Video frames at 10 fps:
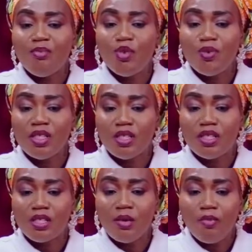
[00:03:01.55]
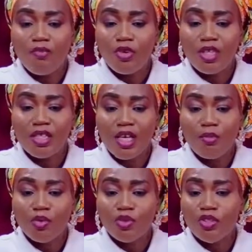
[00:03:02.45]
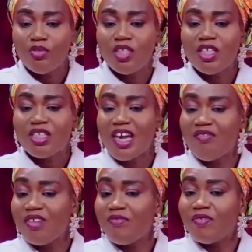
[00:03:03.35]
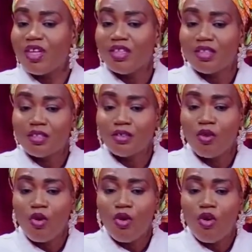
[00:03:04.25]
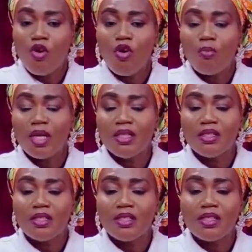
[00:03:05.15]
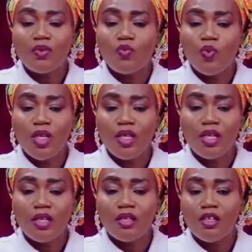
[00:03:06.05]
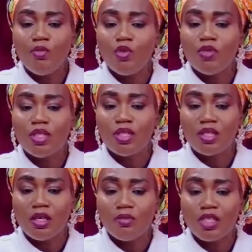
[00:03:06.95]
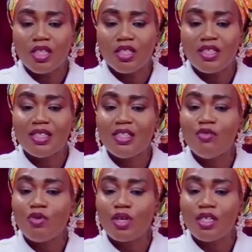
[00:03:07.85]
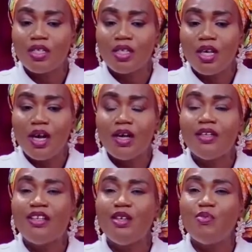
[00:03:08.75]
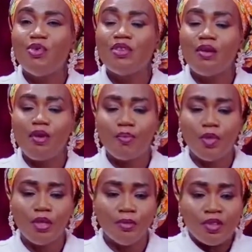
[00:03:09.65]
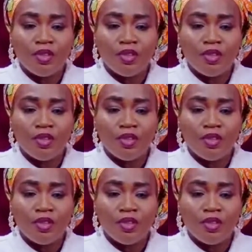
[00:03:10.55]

immune system, for example, due to HIV infection, or medicines that weaken the immune system, such as steroids and chemotherapy,